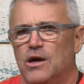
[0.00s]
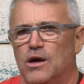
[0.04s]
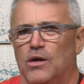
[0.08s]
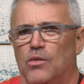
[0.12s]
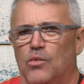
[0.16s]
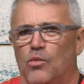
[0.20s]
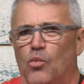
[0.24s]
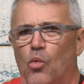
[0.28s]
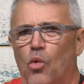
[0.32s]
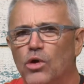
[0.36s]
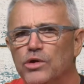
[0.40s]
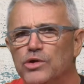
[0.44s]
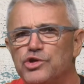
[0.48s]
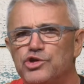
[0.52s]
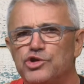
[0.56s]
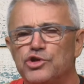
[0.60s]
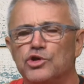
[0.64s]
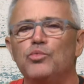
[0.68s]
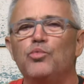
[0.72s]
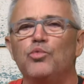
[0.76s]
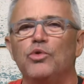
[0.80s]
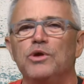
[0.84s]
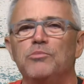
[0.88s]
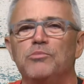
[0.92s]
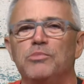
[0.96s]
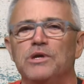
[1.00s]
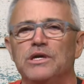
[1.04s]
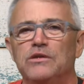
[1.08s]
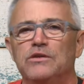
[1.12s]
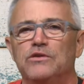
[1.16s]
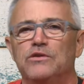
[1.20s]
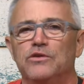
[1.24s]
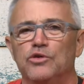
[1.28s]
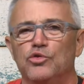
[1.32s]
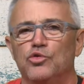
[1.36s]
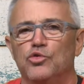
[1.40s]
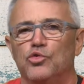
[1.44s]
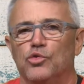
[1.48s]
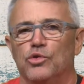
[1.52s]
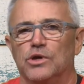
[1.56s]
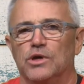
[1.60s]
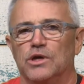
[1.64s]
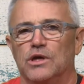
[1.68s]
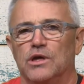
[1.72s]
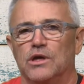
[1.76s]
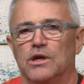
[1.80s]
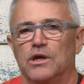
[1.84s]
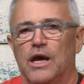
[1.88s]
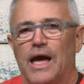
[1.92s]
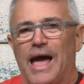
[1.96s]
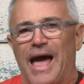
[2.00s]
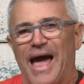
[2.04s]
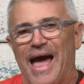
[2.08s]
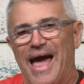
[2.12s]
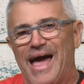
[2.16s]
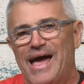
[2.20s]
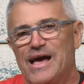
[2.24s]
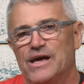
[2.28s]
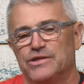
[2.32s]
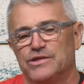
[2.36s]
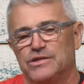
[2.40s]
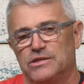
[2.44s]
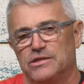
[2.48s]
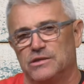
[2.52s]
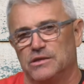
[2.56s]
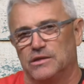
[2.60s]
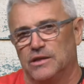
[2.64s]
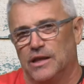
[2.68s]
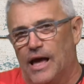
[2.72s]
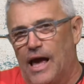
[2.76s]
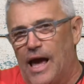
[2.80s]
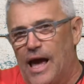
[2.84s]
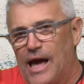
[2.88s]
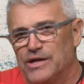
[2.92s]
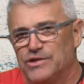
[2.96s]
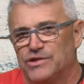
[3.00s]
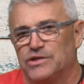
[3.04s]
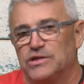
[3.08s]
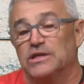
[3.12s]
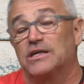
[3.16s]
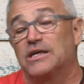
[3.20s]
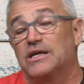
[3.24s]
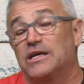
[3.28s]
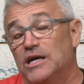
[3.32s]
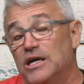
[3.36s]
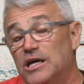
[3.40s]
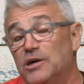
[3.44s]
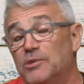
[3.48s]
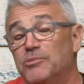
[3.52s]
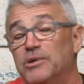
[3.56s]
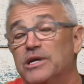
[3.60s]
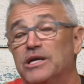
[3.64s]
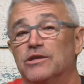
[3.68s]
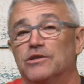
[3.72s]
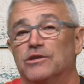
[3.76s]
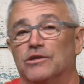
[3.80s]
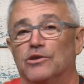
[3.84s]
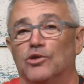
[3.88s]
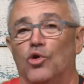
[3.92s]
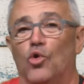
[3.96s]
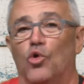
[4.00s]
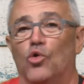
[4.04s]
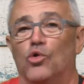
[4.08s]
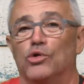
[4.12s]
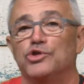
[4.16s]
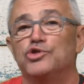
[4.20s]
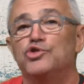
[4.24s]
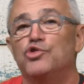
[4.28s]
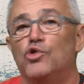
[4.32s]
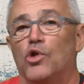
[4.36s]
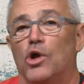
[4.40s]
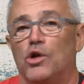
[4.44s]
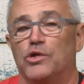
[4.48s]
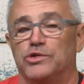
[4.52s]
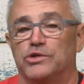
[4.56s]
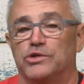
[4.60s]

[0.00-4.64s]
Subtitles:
what should we be doing as the coming of the Lord draws